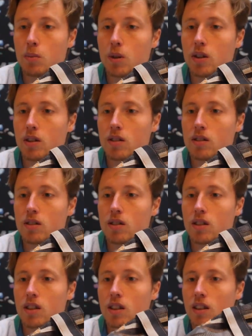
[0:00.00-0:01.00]

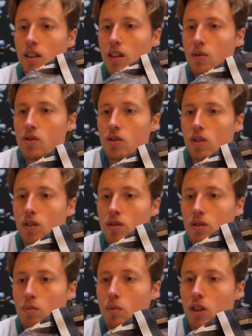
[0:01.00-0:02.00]
because it gives you
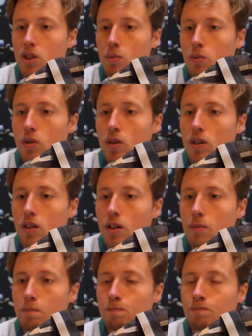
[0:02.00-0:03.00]
also much more
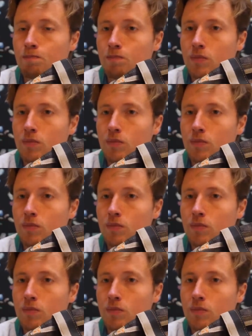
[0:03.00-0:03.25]
um,